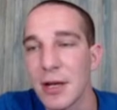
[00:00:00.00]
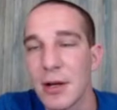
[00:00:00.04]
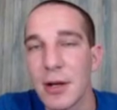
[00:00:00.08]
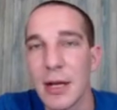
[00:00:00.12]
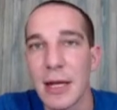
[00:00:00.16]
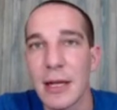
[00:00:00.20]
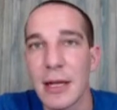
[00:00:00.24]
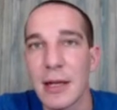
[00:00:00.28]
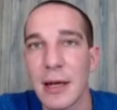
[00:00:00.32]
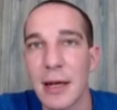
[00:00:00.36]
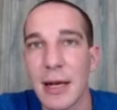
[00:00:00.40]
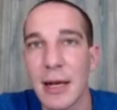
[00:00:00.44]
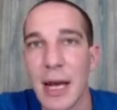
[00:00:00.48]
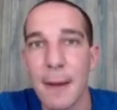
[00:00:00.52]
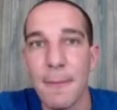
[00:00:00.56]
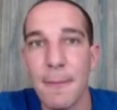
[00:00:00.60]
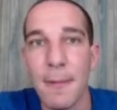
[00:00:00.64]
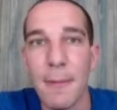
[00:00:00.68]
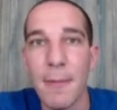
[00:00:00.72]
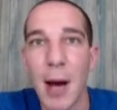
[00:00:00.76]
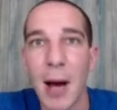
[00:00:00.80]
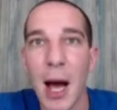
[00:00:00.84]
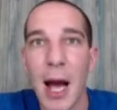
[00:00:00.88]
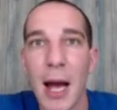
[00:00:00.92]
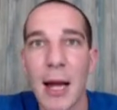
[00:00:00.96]
need to keep
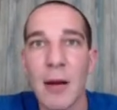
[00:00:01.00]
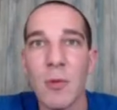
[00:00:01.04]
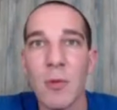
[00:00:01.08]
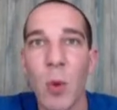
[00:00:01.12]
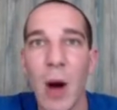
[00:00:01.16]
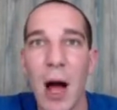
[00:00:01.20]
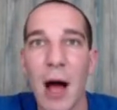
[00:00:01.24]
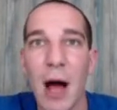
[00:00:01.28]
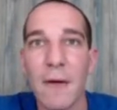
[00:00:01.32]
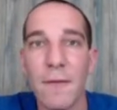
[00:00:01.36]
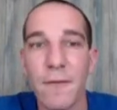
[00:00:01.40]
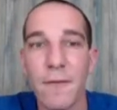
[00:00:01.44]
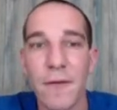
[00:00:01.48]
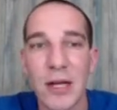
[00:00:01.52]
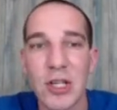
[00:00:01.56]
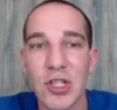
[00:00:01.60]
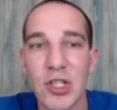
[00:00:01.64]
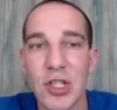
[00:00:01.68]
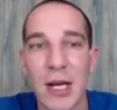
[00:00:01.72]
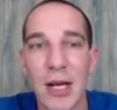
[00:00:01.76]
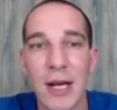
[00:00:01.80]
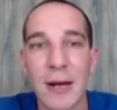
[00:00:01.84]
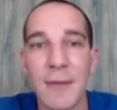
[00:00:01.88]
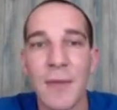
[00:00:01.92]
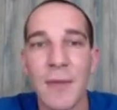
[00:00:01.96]
in mind while
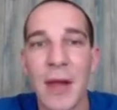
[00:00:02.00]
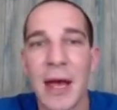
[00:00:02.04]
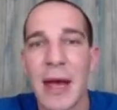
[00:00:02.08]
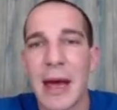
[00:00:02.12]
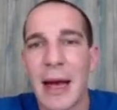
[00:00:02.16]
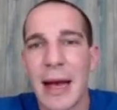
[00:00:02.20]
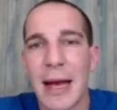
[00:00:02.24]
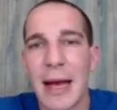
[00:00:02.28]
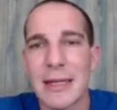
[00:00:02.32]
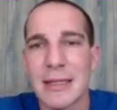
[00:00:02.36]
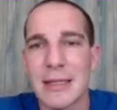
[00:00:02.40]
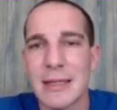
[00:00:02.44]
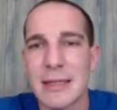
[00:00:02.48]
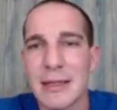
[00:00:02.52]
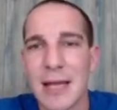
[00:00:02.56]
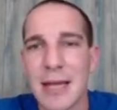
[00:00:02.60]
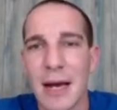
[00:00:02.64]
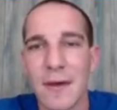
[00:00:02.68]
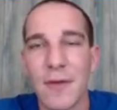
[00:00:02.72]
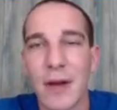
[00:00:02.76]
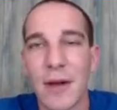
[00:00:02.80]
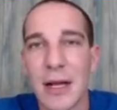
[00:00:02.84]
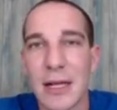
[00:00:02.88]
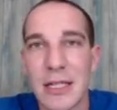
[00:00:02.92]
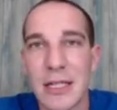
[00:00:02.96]
fishing, it's
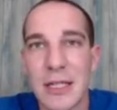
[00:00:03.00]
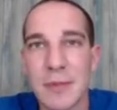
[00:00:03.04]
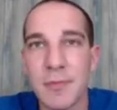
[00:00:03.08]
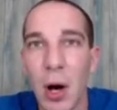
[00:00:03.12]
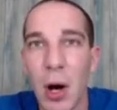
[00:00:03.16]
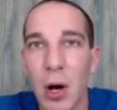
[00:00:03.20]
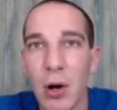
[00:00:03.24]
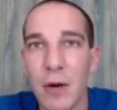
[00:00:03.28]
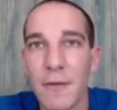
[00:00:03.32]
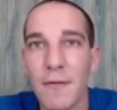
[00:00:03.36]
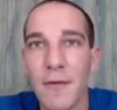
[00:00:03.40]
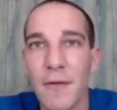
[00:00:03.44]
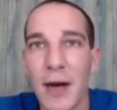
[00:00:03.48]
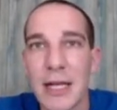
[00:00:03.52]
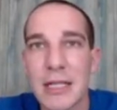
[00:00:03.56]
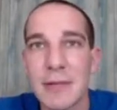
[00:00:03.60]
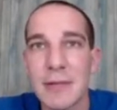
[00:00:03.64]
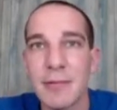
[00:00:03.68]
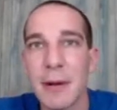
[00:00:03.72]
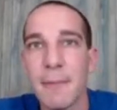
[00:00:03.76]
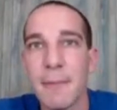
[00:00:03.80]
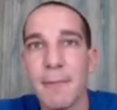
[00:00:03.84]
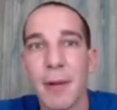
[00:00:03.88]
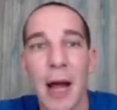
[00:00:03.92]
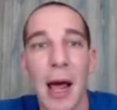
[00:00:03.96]
definitely a small
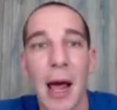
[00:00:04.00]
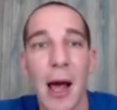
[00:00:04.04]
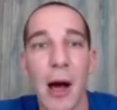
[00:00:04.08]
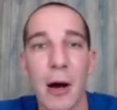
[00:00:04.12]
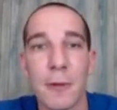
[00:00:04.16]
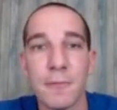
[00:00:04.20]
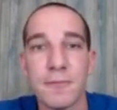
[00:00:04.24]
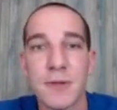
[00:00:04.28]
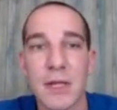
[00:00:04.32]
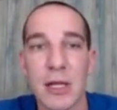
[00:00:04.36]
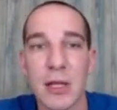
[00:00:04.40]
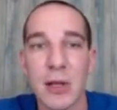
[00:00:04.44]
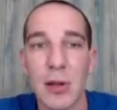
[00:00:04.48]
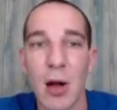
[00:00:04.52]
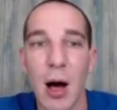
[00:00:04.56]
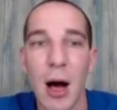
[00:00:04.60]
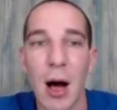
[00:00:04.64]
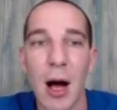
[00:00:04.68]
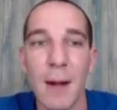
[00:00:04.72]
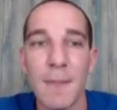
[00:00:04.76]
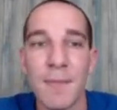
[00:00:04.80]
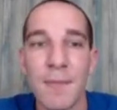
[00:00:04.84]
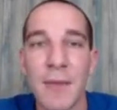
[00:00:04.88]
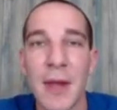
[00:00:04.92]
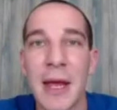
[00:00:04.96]
investment but helps a
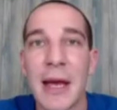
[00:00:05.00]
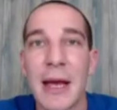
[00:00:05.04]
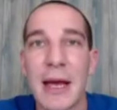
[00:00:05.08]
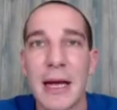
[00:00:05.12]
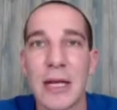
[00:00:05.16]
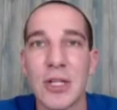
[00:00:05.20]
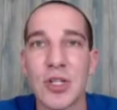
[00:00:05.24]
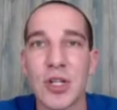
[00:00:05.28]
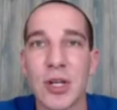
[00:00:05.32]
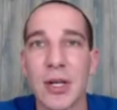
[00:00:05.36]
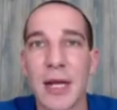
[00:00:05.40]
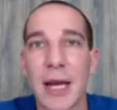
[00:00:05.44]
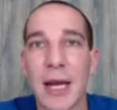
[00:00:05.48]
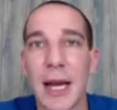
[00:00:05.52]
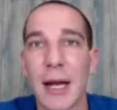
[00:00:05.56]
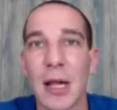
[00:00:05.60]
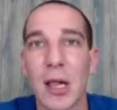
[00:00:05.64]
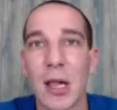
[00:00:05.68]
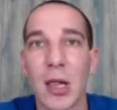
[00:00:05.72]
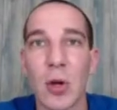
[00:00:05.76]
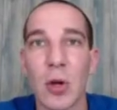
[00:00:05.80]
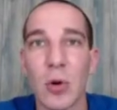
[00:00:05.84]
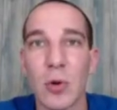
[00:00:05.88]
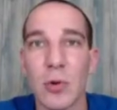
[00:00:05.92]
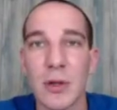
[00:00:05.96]
lot, is you can get
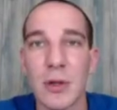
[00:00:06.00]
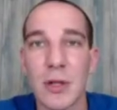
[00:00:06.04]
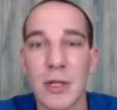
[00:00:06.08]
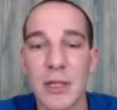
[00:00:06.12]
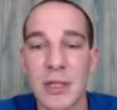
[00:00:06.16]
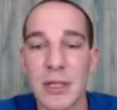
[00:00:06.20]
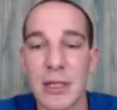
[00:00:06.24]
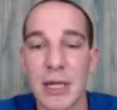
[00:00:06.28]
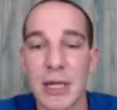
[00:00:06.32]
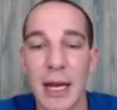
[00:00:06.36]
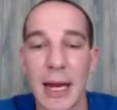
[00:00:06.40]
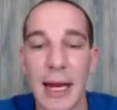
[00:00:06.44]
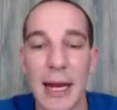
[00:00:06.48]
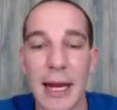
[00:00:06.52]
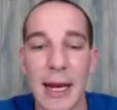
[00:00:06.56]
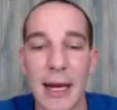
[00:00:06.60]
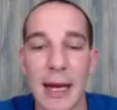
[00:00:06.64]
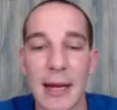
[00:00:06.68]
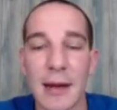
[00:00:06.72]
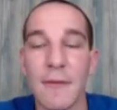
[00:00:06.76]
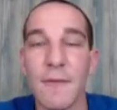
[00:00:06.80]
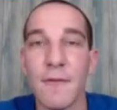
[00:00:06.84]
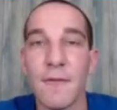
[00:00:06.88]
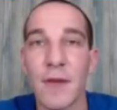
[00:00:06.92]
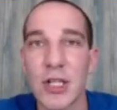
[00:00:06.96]
lures
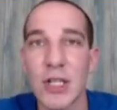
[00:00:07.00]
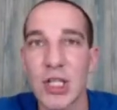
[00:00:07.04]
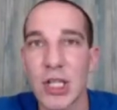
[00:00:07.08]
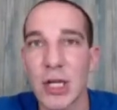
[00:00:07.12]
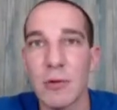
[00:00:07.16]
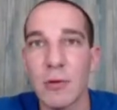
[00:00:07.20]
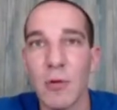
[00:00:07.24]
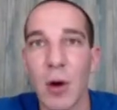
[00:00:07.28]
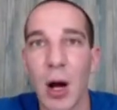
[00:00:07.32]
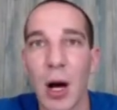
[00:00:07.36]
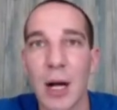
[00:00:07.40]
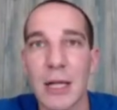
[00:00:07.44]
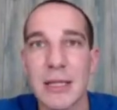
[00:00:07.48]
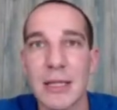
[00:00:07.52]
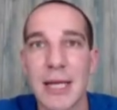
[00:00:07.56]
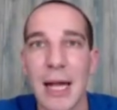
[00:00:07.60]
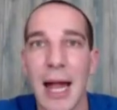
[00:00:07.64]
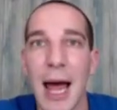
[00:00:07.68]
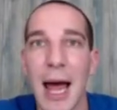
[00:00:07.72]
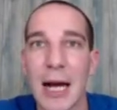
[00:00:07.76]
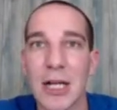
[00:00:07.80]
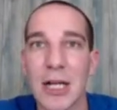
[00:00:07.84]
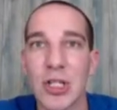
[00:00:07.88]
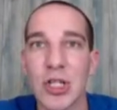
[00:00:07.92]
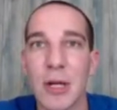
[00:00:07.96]
and fishing rods that
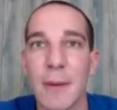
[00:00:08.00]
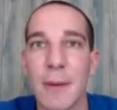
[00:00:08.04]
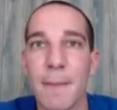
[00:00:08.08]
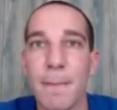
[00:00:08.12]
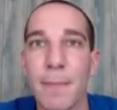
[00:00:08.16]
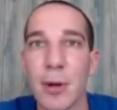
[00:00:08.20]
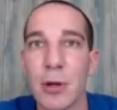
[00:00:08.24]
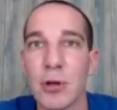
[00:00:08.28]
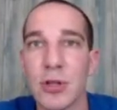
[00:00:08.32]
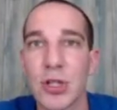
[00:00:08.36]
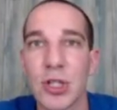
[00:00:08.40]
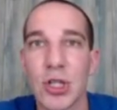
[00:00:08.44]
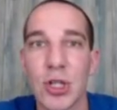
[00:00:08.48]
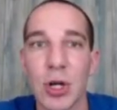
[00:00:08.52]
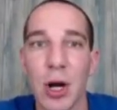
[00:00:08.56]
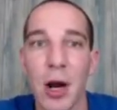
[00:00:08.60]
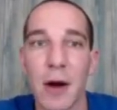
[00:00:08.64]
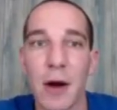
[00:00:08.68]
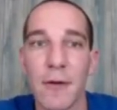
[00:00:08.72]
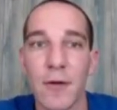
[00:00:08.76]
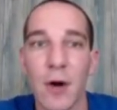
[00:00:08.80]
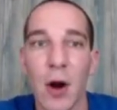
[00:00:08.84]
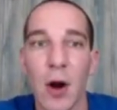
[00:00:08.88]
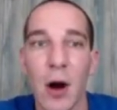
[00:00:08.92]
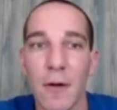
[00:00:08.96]
actually boost your
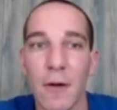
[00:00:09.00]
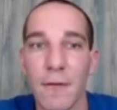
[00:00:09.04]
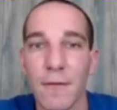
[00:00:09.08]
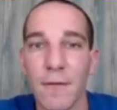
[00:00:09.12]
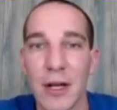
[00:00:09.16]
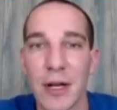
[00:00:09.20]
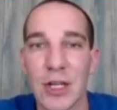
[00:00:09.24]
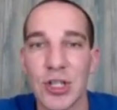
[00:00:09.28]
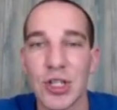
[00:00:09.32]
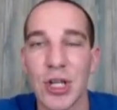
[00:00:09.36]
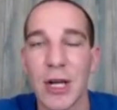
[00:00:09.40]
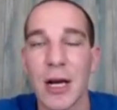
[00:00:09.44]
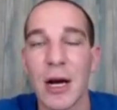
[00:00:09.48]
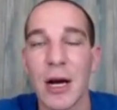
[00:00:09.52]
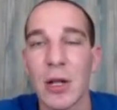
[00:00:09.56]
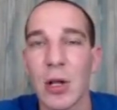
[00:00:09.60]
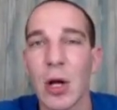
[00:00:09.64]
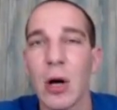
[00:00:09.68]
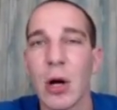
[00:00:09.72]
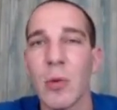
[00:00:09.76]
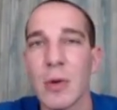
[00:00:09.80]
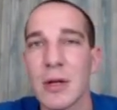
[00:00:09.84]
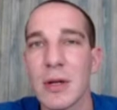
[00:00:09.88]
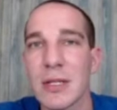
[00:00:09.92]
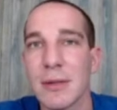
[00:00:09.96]
overall fishing
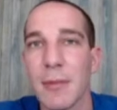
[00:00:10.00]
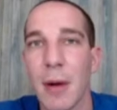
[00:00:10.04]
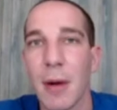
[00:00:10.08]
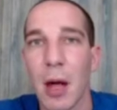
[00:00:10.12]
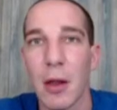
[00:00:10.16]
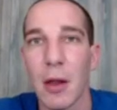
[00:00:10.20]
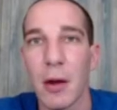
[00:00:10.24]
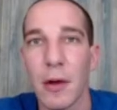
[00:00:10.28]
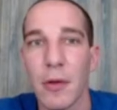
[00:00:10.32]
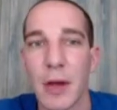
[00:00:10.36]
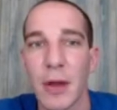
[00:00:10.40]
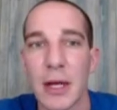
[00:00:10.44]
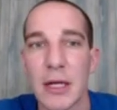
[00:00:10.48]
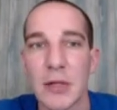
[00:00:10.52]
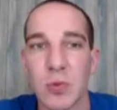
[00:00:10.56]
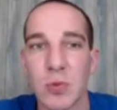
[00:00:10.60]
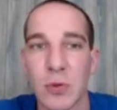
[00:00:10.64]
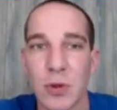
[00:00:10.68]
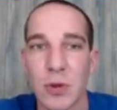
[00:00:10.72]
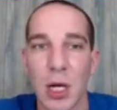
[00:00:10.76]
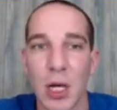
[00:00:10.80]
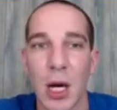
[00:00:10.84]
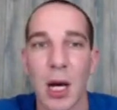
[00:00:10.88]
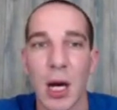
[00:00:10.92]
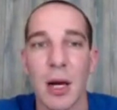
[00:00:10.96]
along with some other things
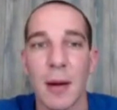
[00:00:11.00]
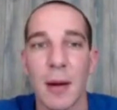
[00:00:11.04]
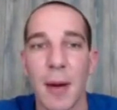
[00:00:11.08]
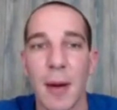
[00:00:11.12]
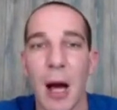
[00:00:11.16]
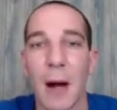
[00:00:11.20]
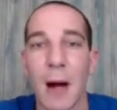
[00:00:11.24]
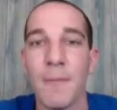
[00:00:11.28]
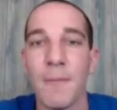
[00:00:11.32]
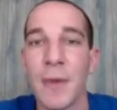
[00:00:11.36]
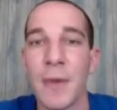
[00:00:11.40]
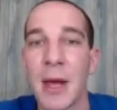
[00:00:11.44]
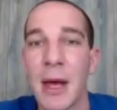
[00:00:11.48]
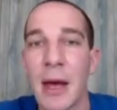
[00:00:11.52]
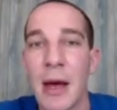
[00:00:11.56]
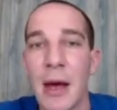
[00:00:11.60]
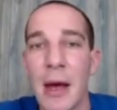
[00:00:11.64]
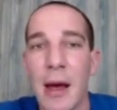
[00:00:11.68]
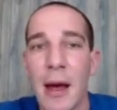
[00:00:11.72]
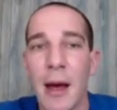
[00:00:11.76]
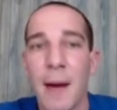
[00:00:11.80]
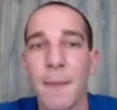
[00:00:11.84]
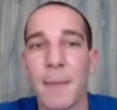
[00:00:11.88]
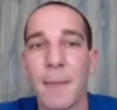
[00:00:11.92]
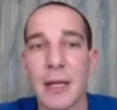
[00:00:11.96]
we'll talk about.
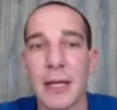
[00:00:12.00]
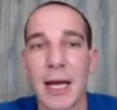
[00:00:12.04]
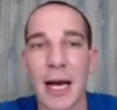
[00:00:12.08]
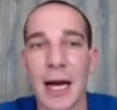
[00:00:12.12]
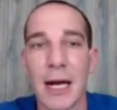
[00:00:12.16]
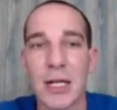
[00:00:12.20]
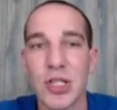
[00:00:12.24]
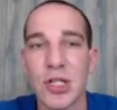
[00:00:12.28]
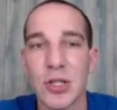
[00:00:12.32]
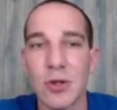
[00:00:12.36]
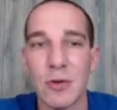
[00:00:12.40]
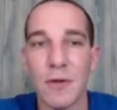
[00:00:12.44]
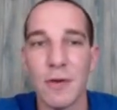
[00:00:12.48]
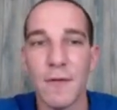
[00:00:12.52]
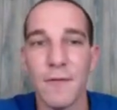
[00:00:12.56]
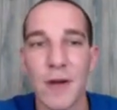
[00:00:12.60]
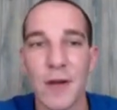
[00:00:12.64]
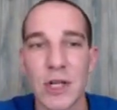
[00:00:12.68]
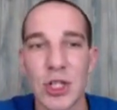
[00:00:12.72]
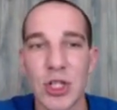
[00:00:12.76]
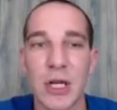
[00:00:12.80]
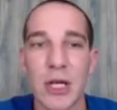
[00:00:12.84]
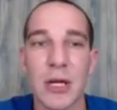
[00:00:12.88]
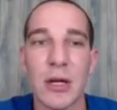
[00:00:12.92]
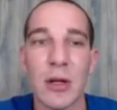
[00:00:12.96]
But the actual
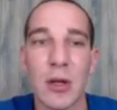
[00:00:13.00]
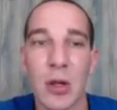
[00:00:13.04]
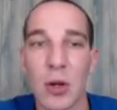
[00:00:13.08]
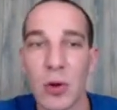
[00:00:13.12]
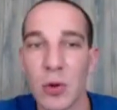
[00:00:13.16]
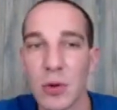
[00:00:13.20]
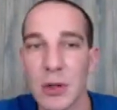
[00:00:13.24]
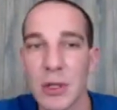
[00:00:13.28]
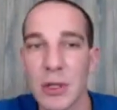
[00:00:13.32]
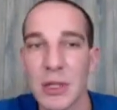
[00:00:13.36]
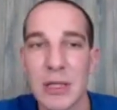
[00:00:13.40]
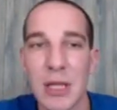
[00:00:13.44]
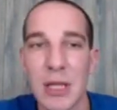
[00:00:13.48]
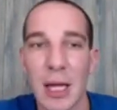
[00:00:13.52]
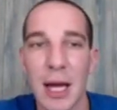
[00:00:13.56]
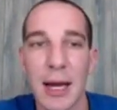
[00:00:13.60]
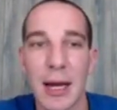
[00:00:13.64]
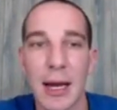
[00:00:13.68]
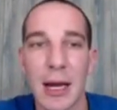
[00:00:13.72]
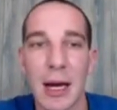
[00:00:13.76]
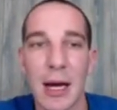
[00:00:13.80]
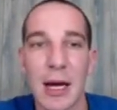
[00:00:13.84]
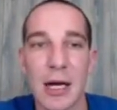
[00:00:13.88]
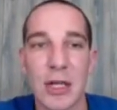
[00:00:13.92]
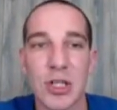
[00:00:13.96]
fishing lures like uh,